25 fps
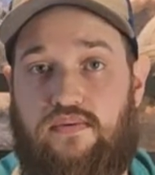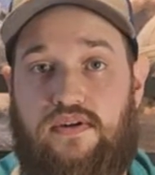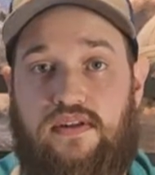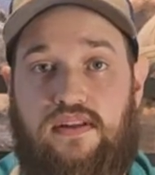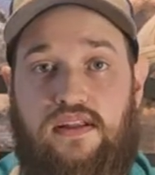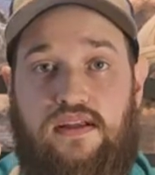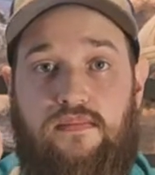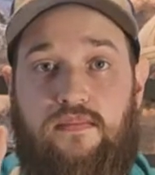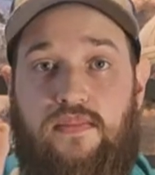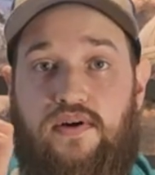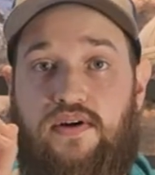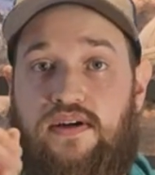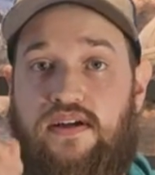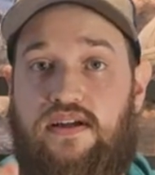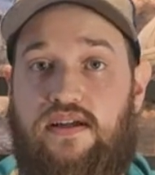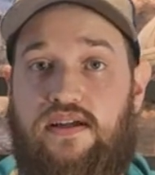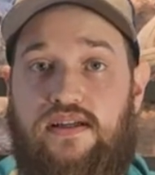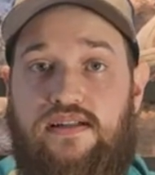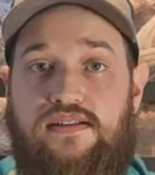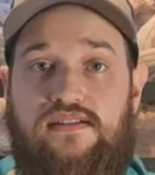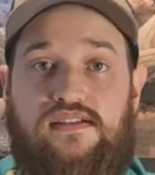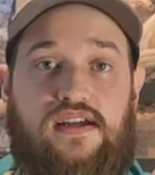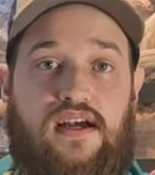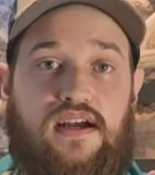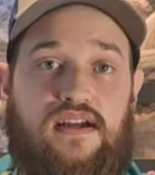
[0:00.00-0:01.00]
really, put it
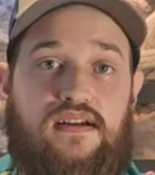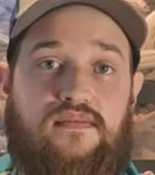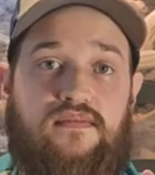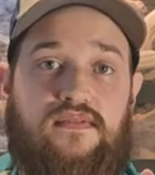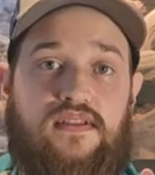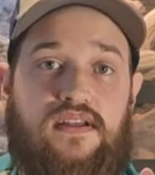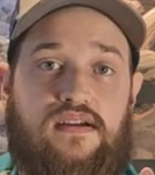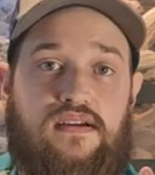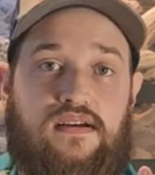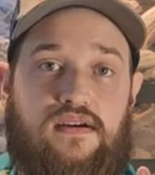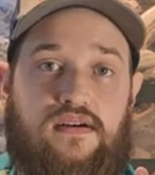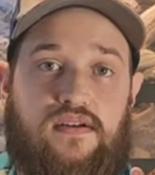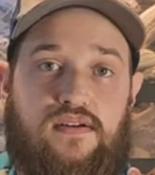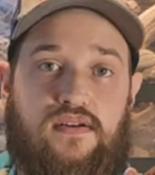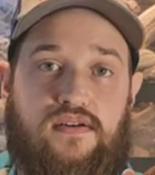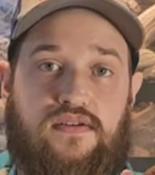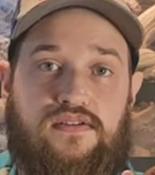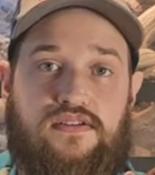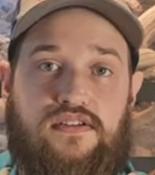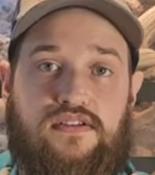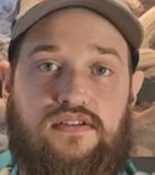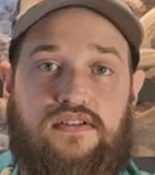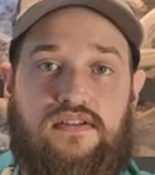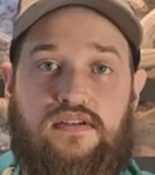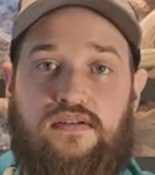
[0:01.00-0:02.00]
inside of the
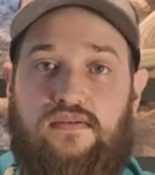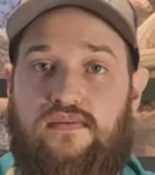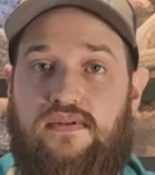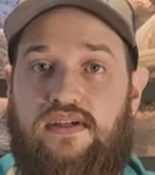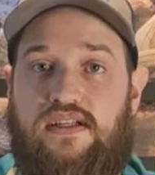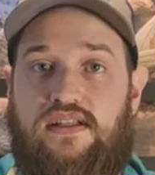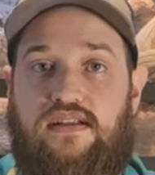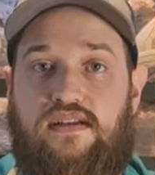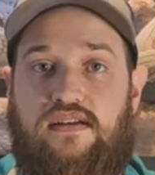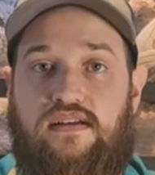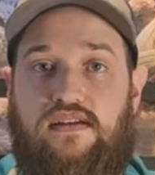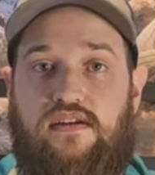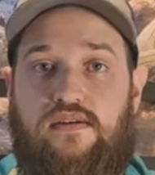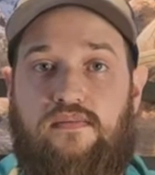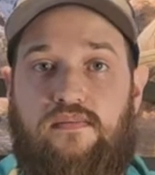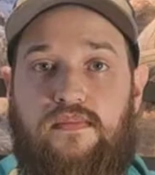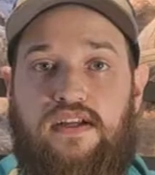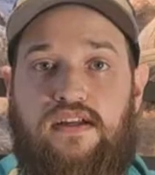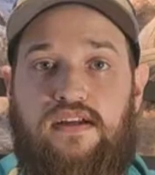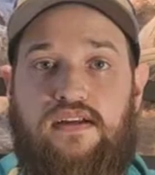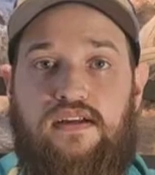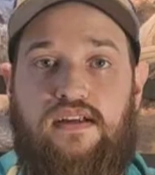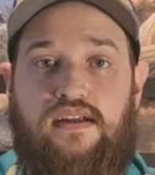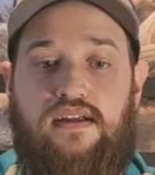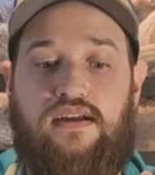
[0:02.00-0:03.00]
enclosure to read the
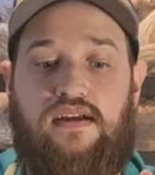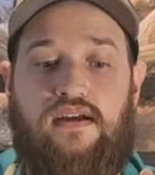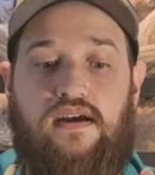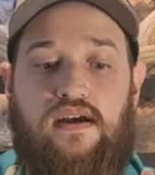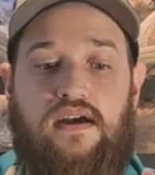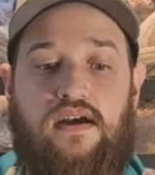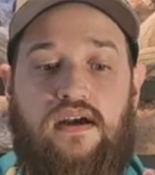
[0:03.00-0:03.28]
humidity.